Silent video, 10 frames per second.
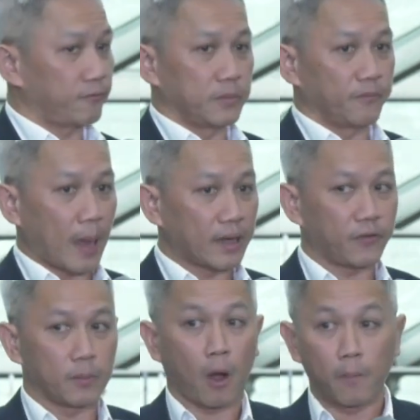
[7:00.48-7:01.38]

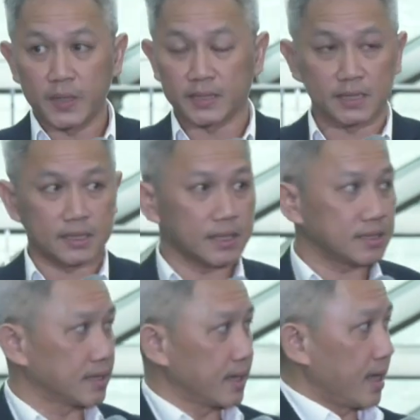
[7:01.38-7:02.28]
benefit more
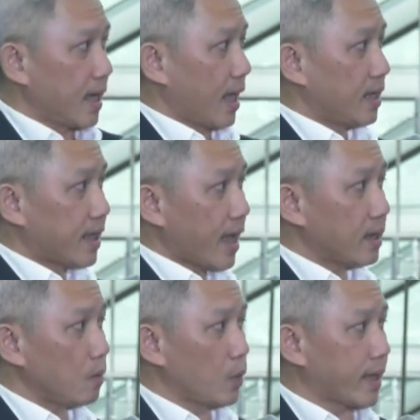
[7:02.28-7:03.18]
businesses, and
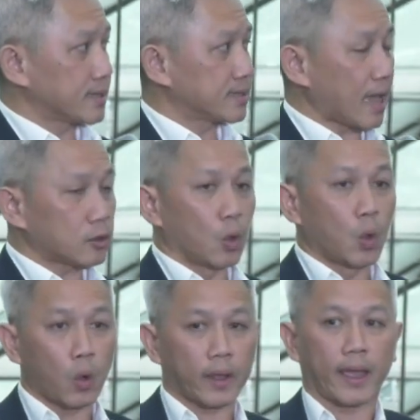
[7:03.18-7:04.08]
then we can start to
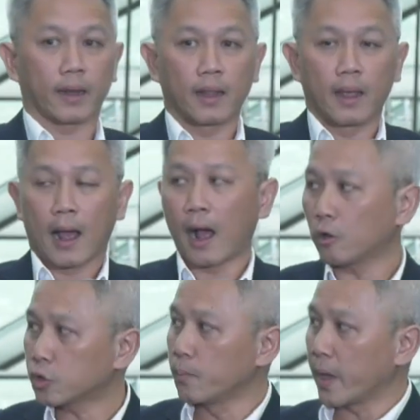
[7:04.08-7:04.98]
look at
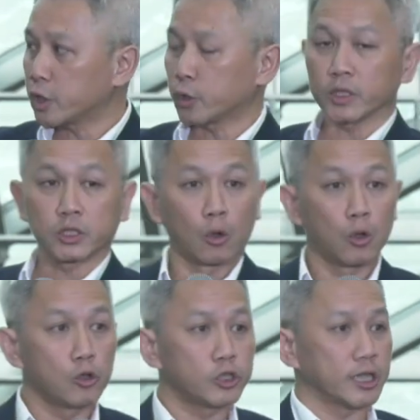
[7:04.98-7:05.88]
how to make sure
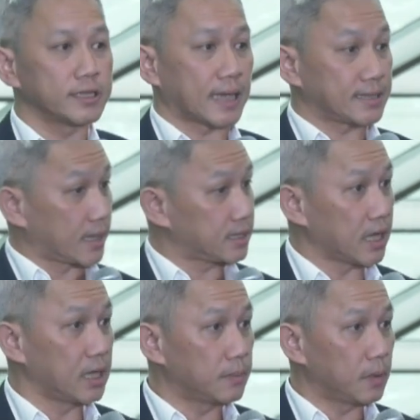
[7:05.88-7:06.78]
solutions are
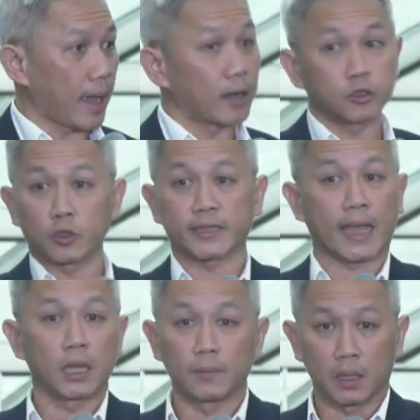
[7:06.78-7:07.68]
sustainable and also
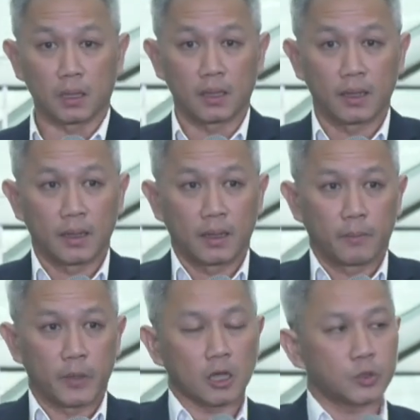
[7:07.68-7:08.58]
scalable.
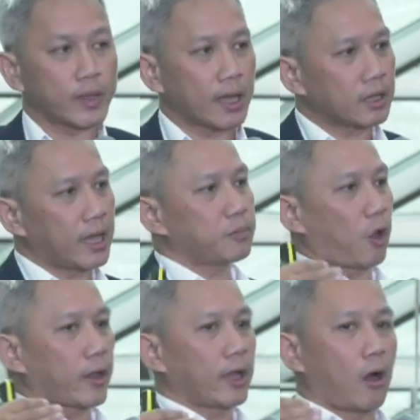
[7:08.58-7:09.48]
Because we can't keep
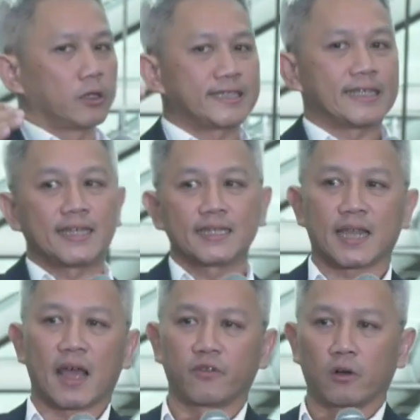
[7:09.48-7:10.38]
talking on cities
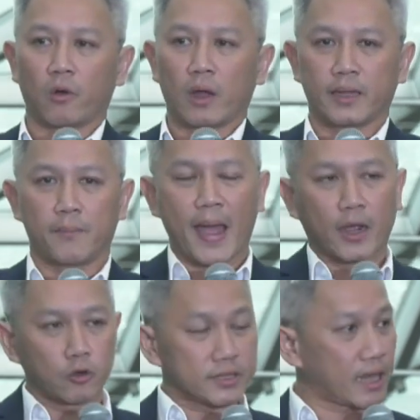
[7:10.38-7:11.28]
level, the
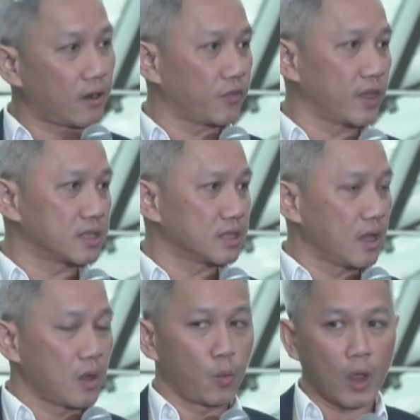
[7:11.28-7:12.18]
macro side of things.
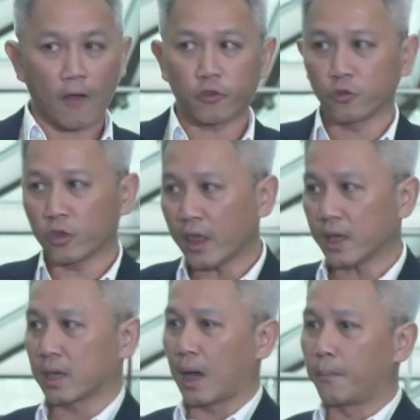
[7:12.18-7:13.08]
We have to think
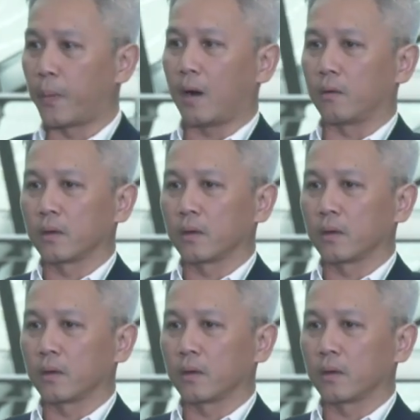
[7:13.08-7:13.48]
about